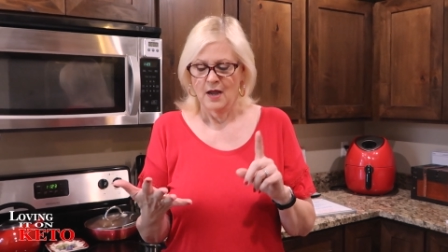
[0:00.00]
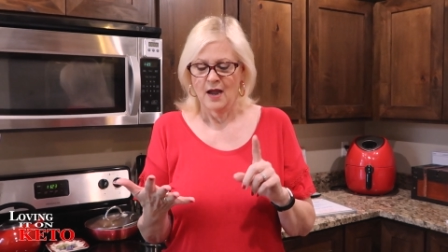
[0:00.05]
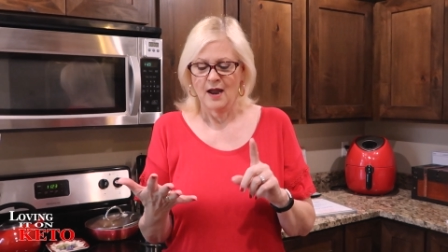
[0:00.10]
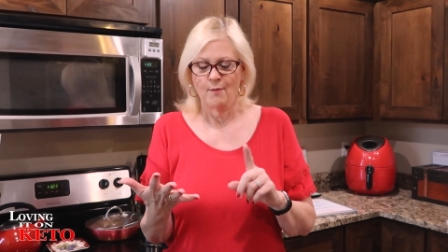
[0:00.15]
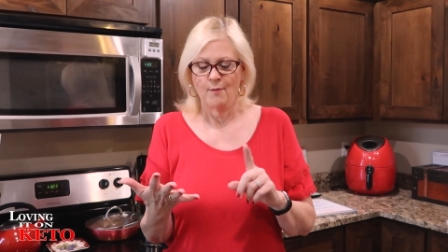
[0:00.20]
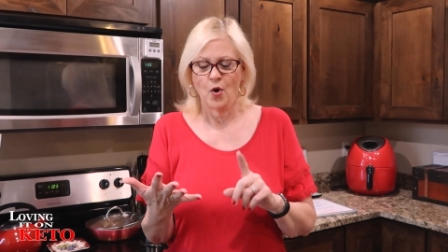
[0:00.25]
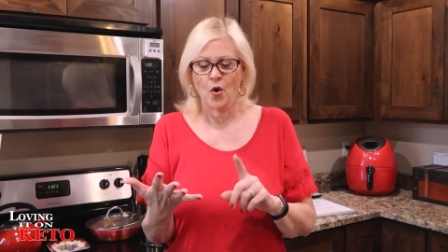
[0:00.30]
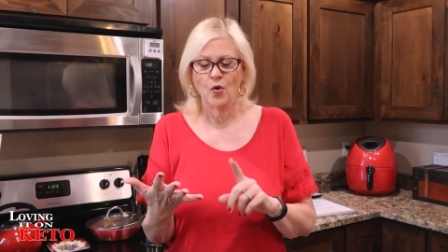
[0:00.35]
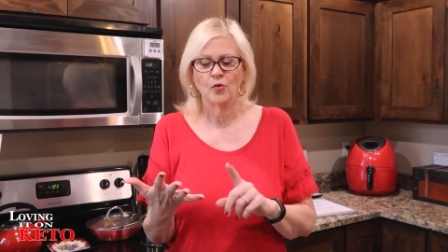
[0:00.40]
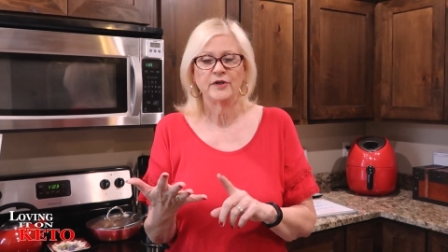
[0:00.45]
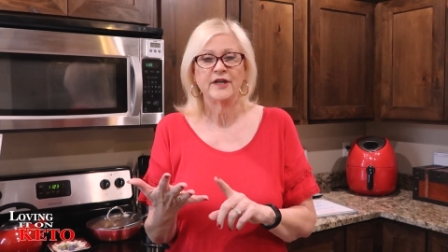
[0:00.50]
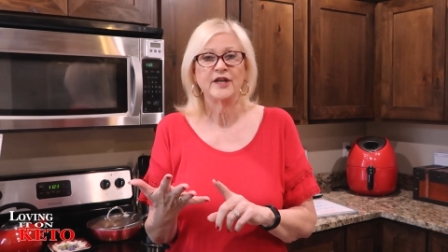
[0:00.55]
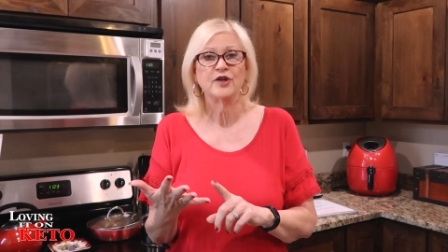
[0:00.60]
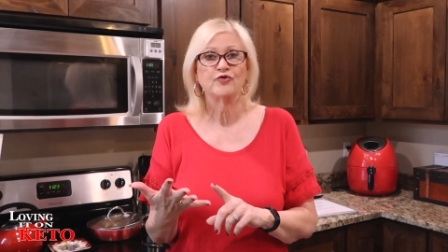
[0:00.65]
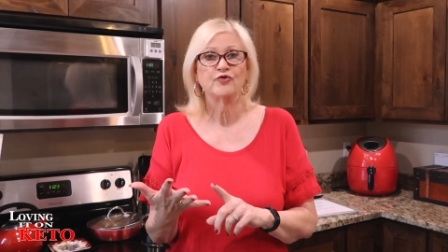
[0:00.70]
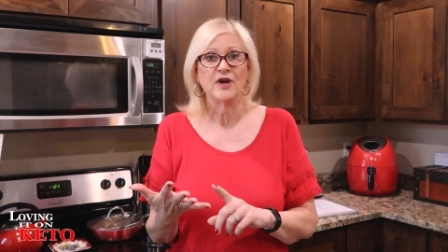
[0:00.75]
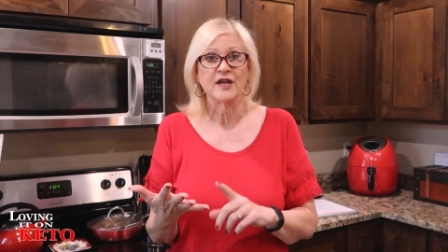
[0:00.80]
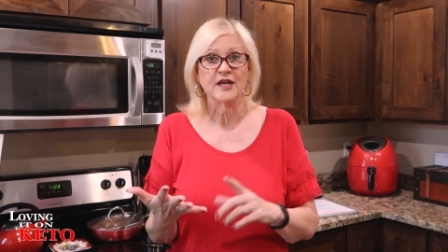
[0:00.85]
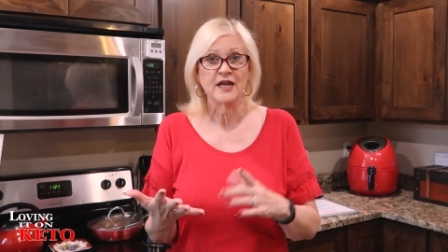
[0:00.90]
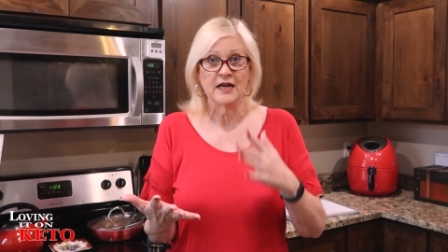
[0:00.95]
I'm only
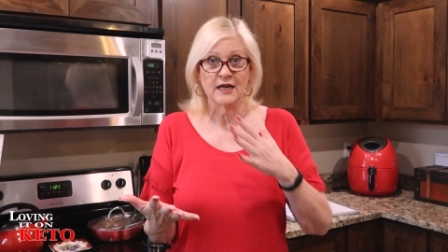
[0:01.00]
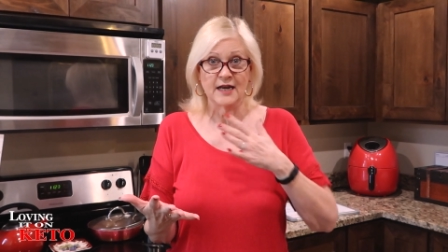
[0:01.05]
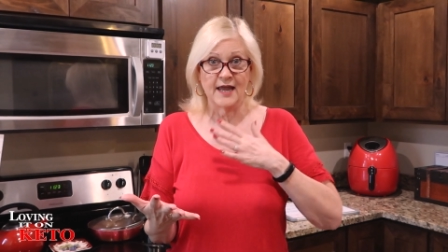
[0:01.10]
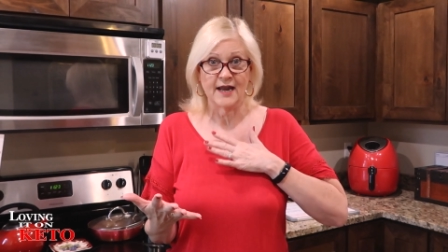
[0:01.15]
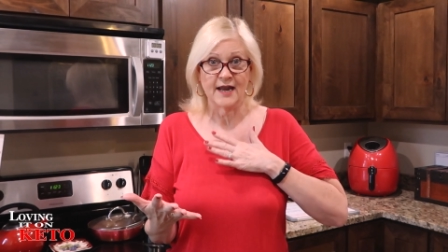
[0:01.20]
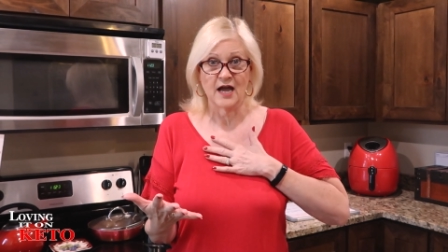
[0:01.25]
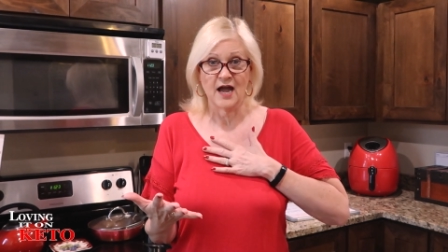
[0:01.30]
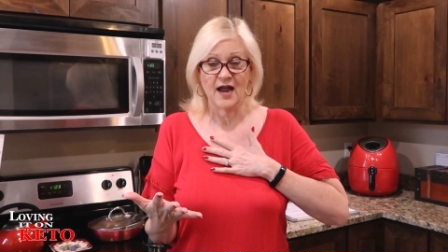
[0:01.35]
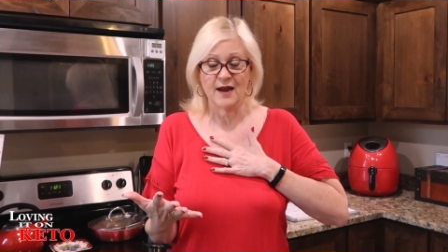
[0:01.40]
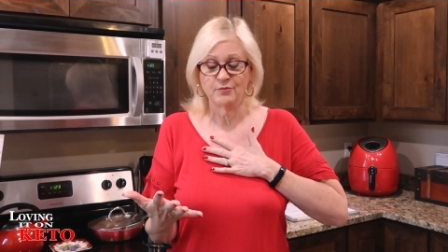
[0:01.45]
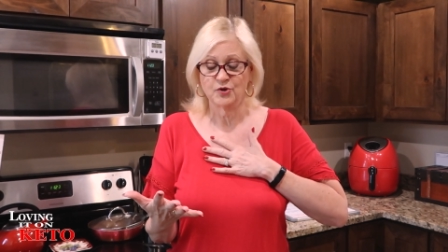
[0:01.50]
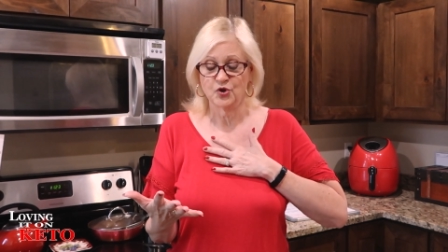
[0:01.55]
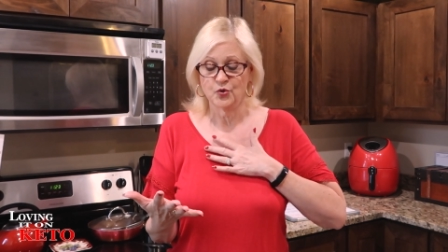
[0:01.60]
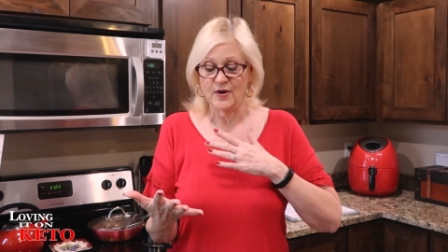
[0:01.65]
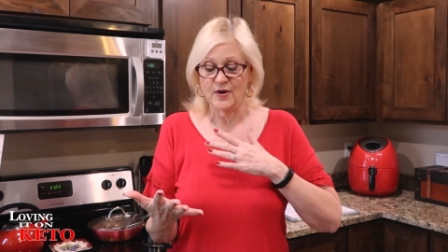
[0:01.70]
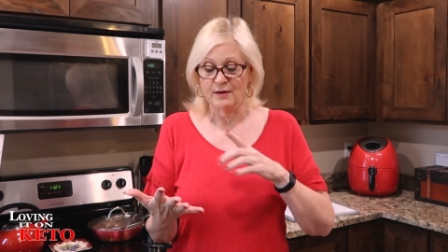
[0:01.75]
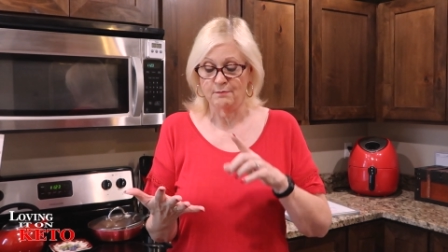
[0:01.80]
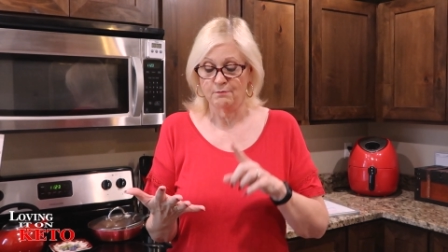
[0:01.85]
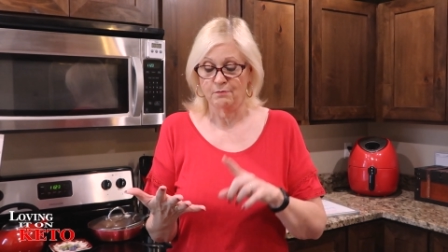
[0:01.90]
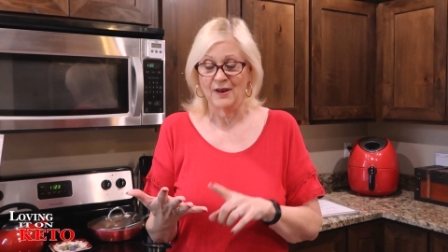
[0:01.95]
drinking like I'm
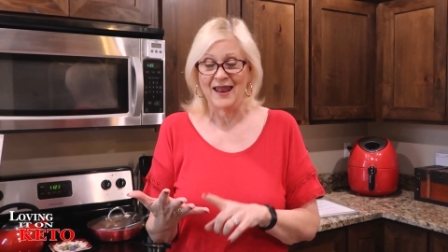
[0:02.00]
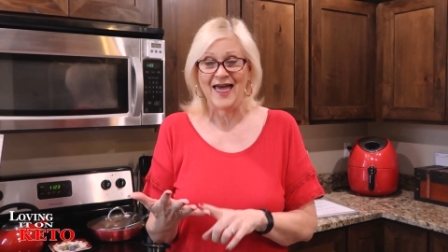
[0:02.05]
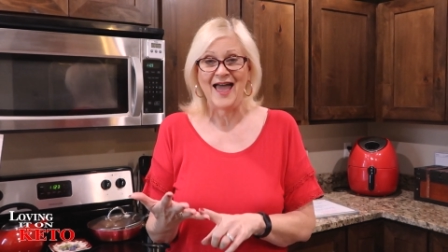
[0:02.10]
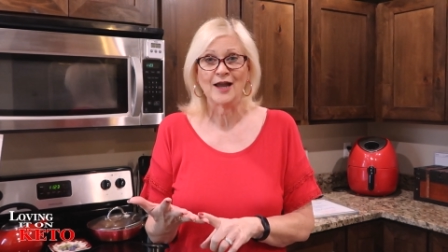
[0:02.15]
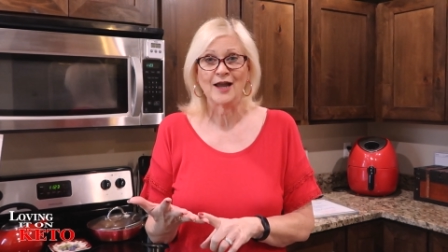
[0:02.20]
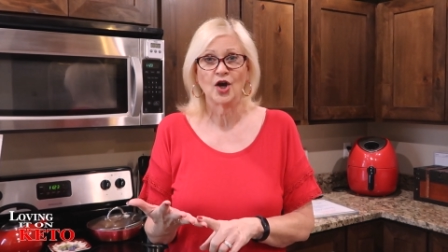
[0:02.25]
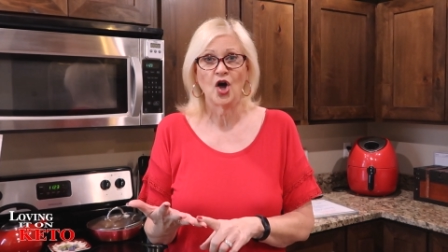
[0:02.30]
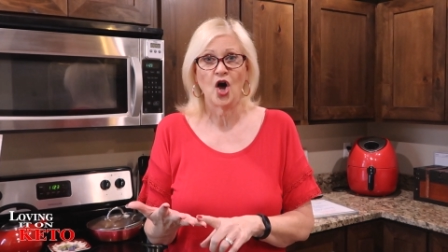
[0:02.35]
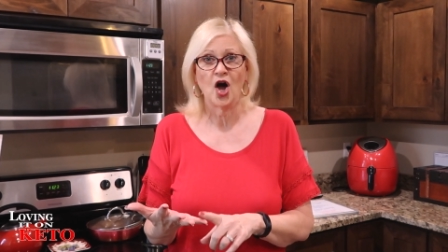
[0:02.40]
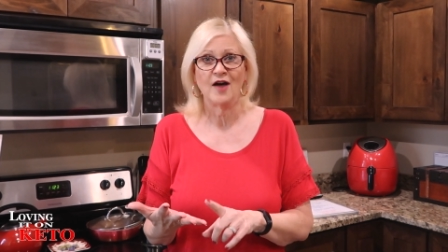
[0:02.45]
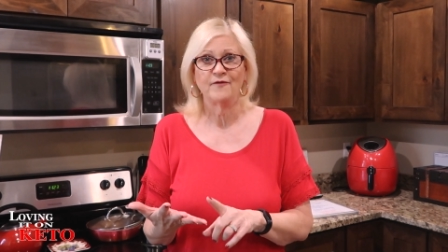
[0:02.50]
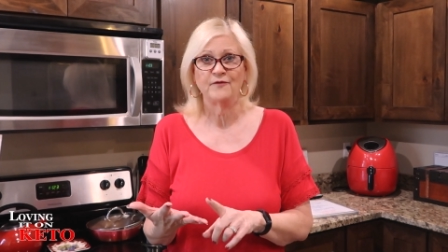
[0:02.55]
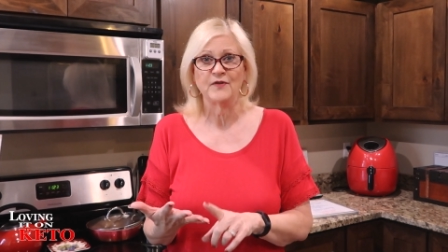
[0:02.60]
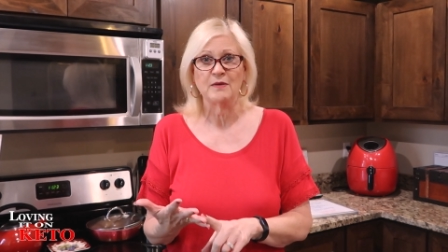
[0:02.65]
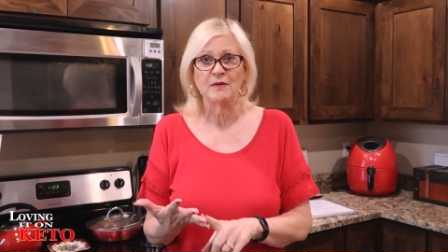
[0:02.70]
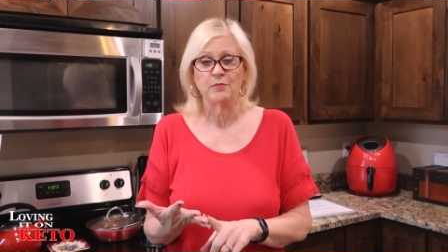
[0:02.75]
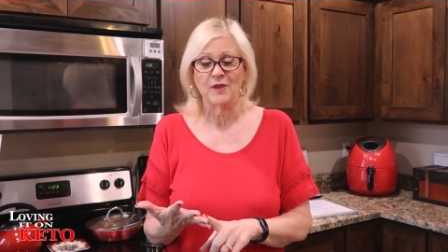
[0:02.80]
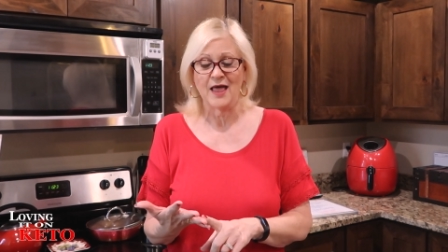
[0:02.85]
doing black coffee,